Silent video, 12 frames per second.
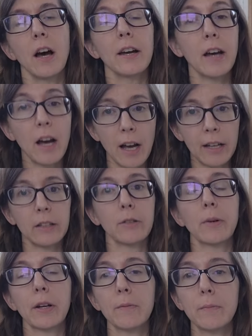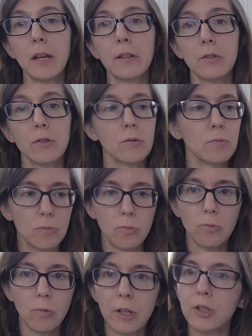I highly recommend
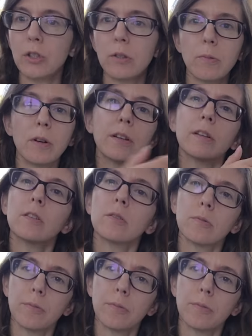watching the one,